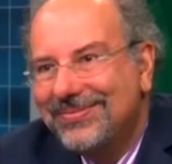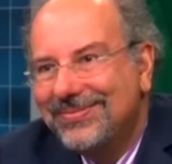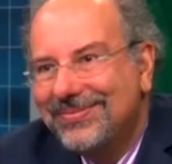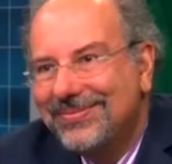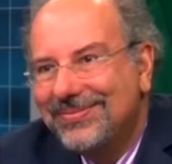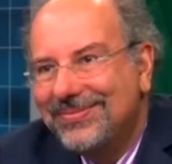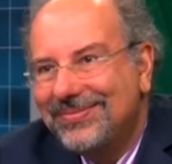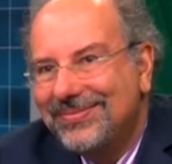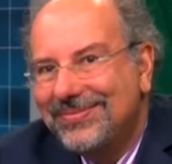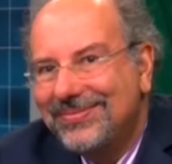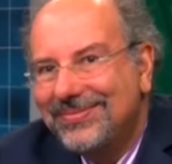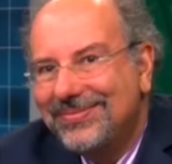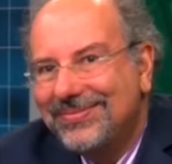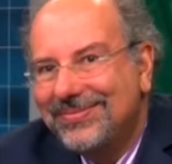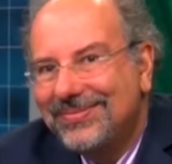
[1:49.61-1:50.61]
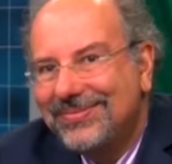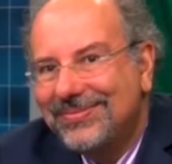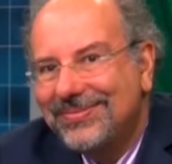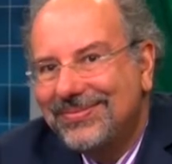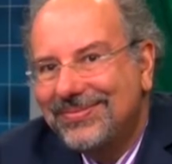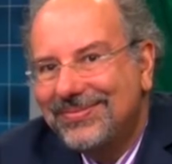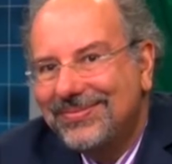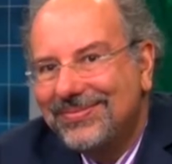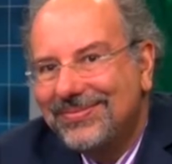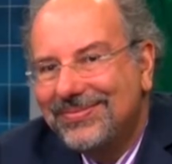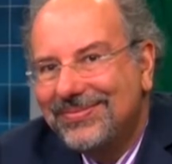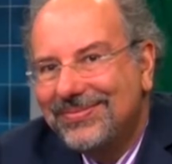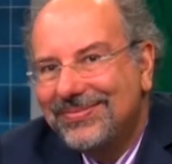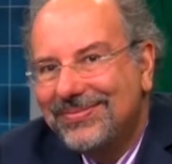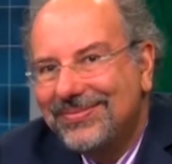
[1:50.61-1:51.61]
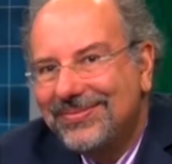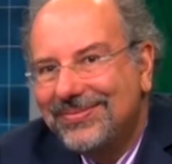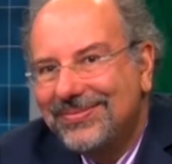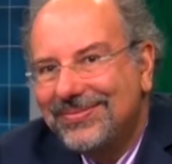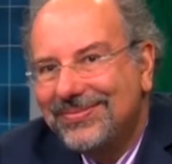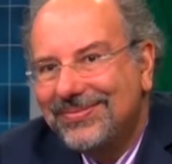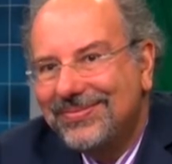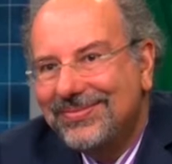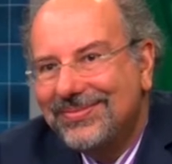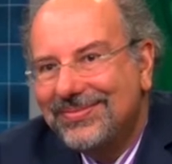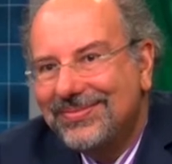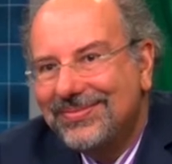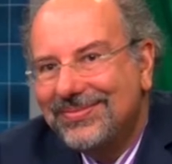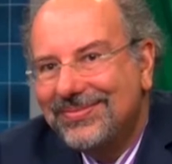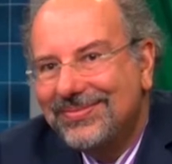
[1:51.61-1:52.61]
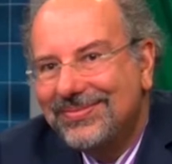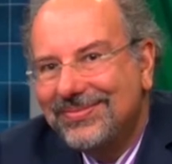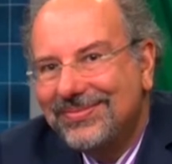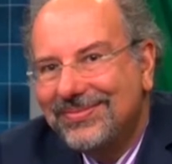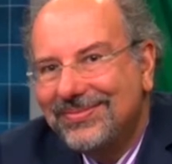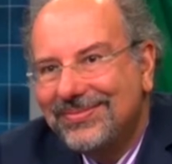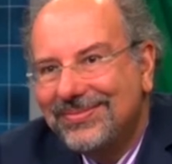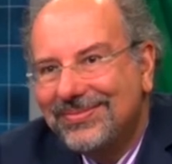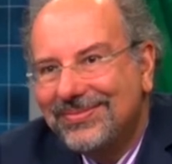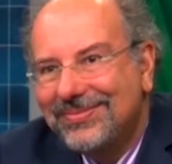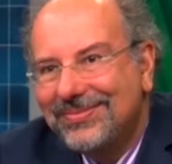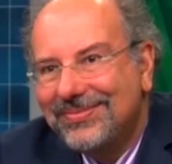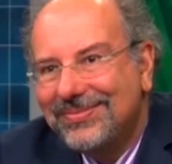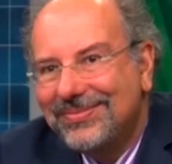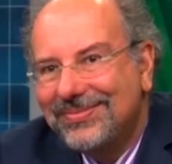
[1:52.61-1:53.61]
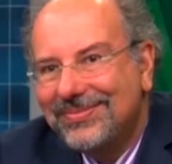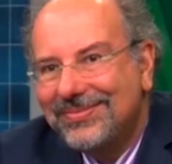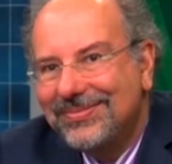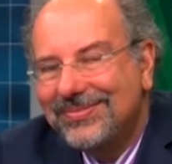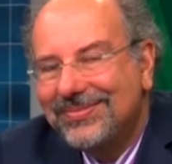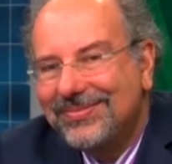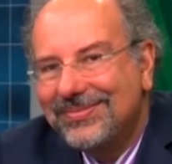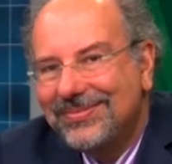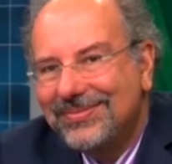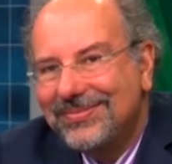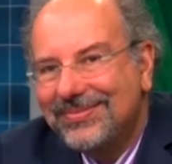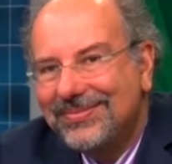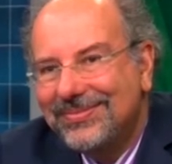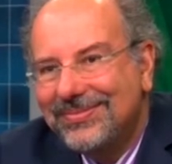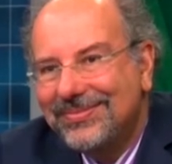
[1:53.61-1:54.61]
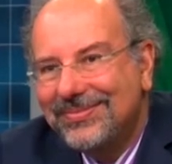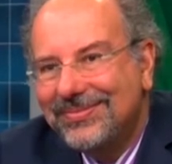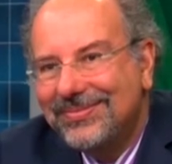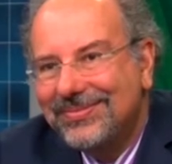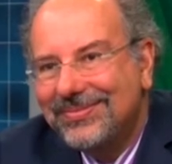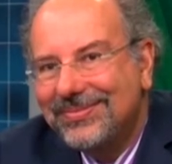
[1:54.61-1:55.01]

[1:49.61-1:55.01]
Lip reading: The person shown says nothing.